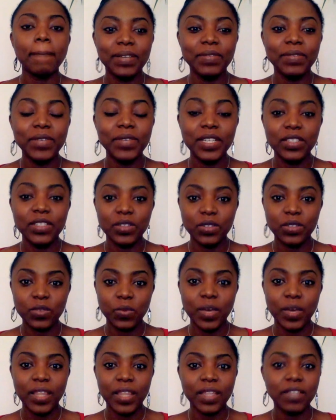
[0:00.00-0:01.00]
reasons
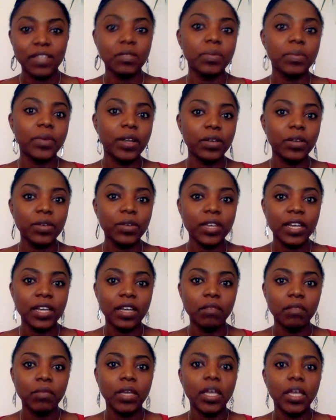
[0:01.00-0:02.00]
why these people are looking
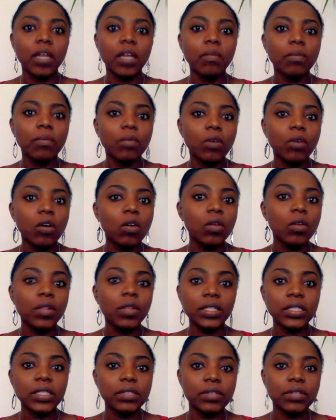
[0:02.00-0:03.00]
at me, and all
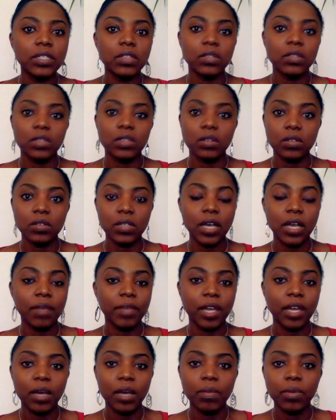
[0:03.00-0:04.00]
these reasons I was
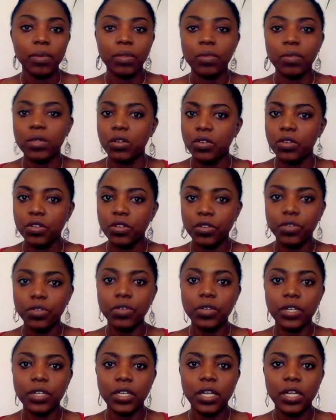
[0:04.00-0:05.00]
coming up with were not
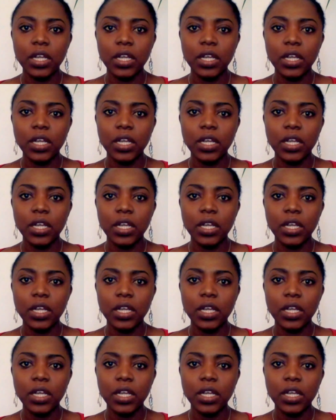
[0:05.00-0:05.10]
good.